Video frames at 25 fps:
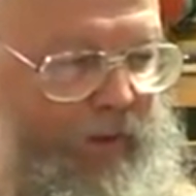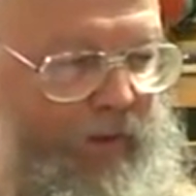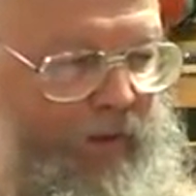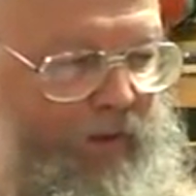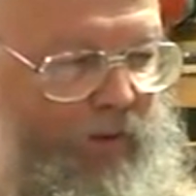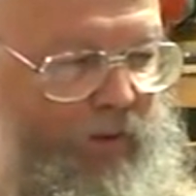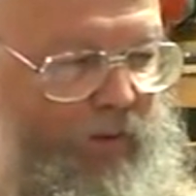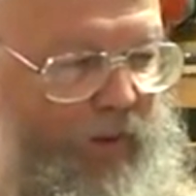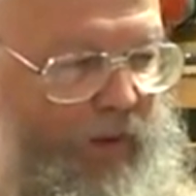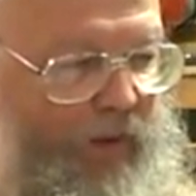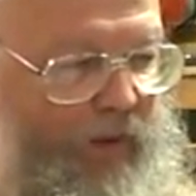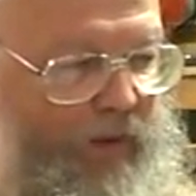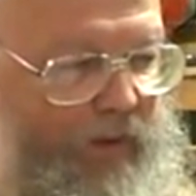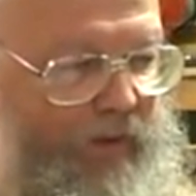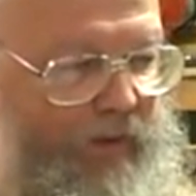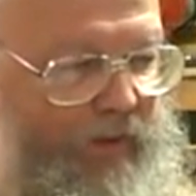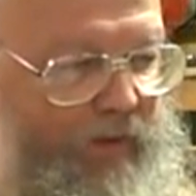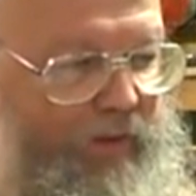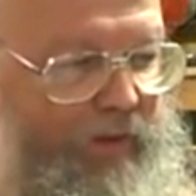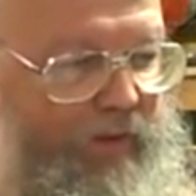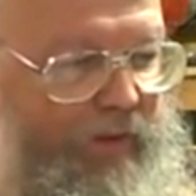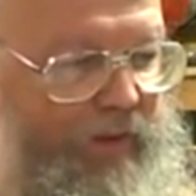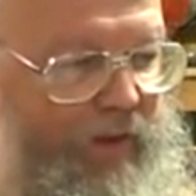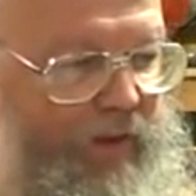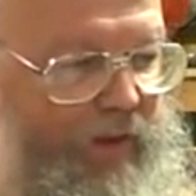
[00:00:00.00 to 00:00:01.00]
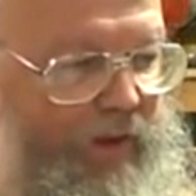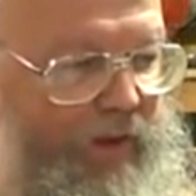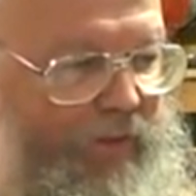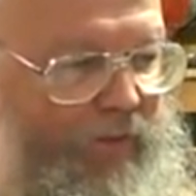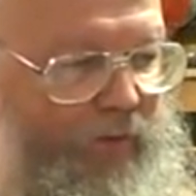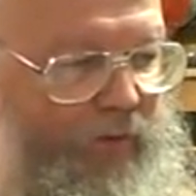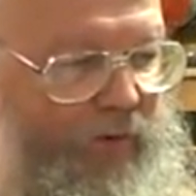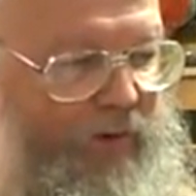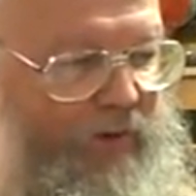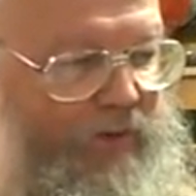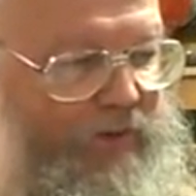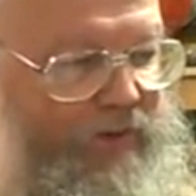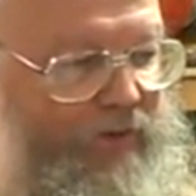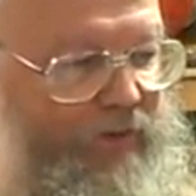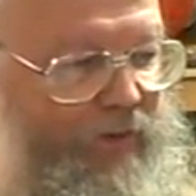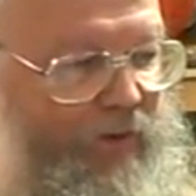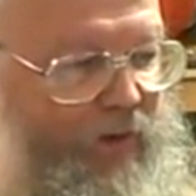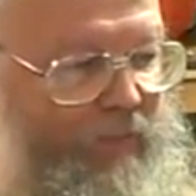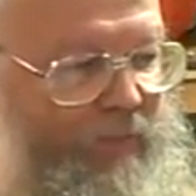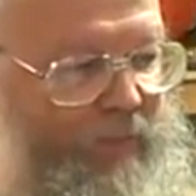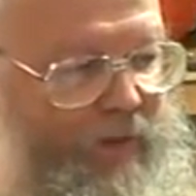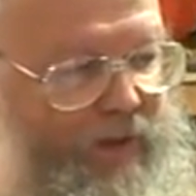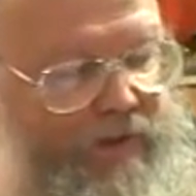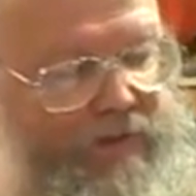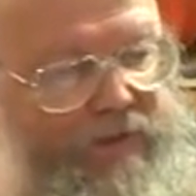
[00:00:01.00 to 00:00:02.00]
Okay, n- uh, 30,
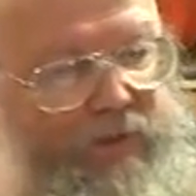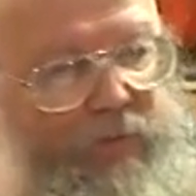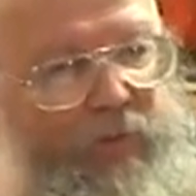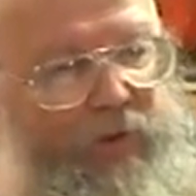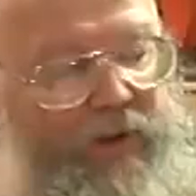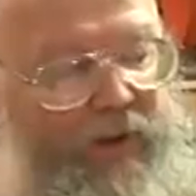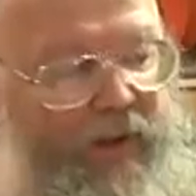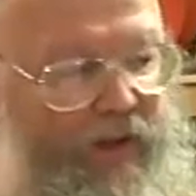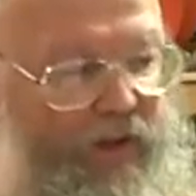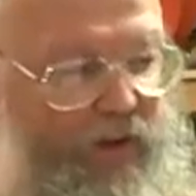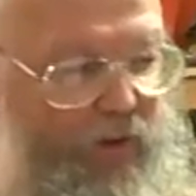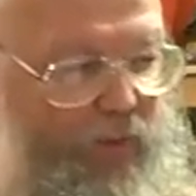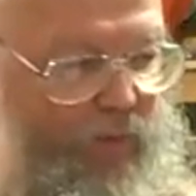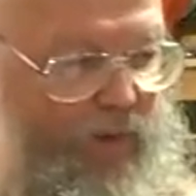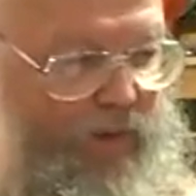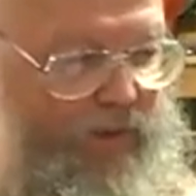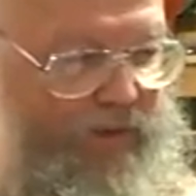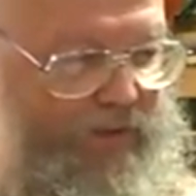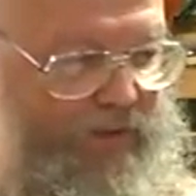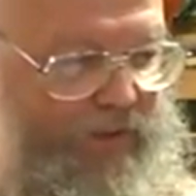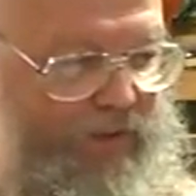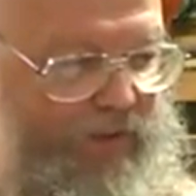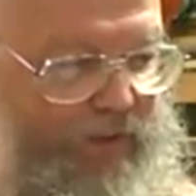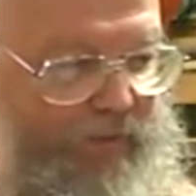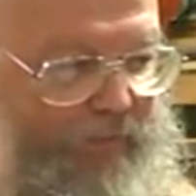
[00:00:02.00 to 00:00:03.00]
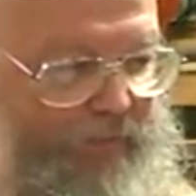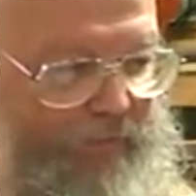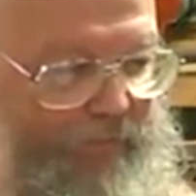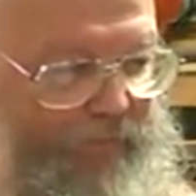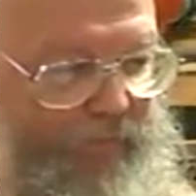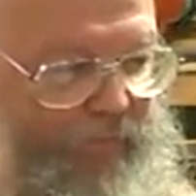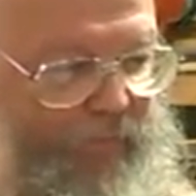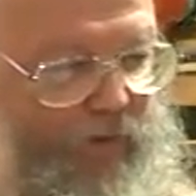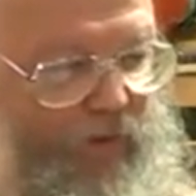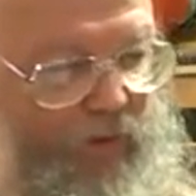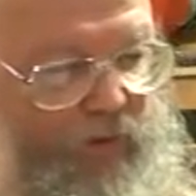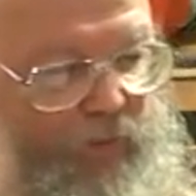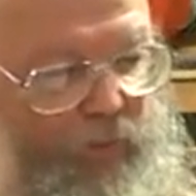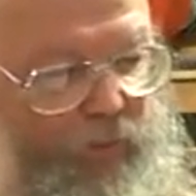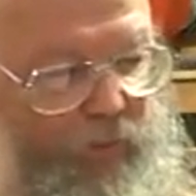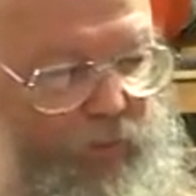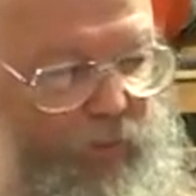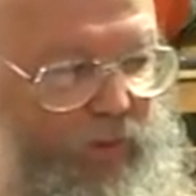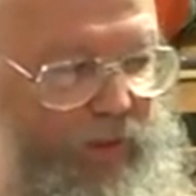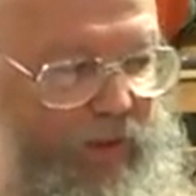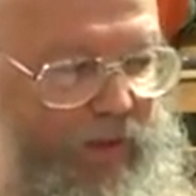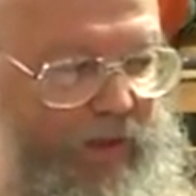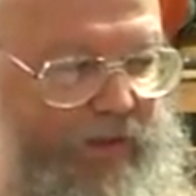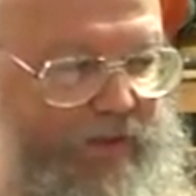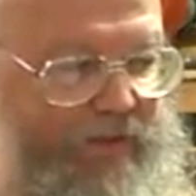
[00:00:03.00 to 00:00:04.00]
30 minutes, a related question, or
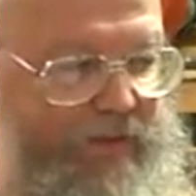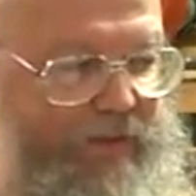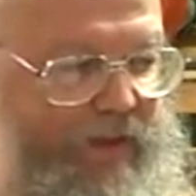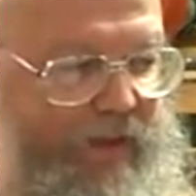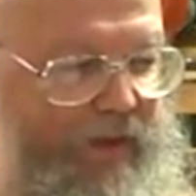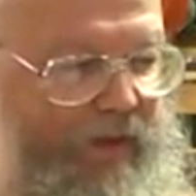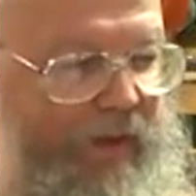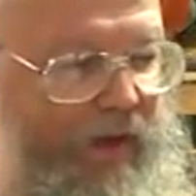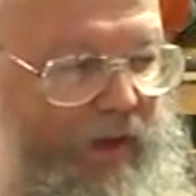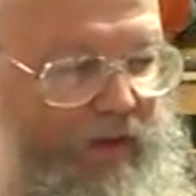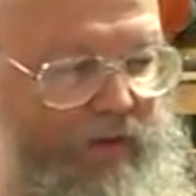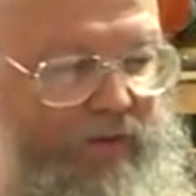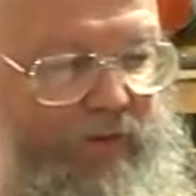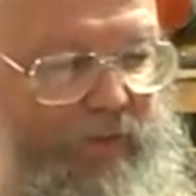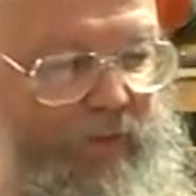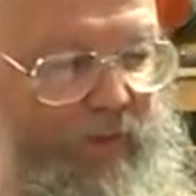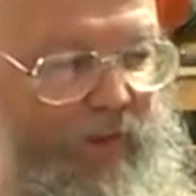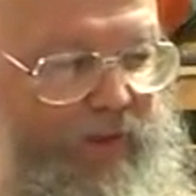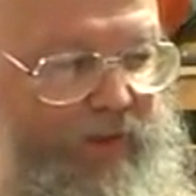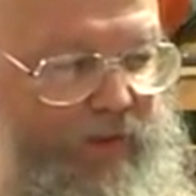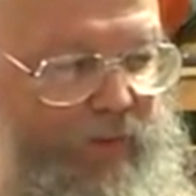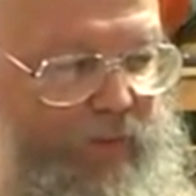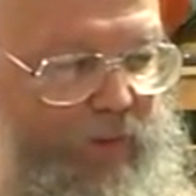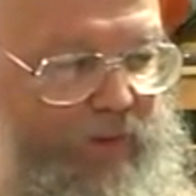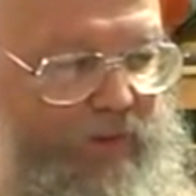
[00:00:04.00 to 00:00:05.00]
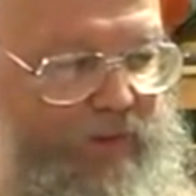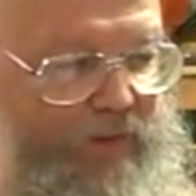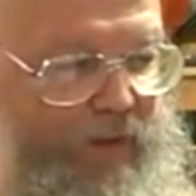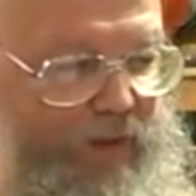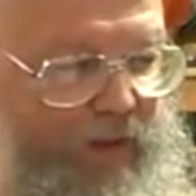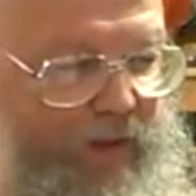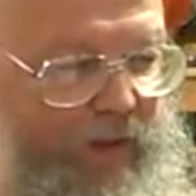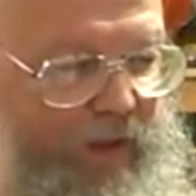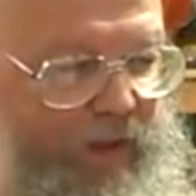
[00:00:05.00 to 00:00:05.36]
related, st- yeah, it's a related question.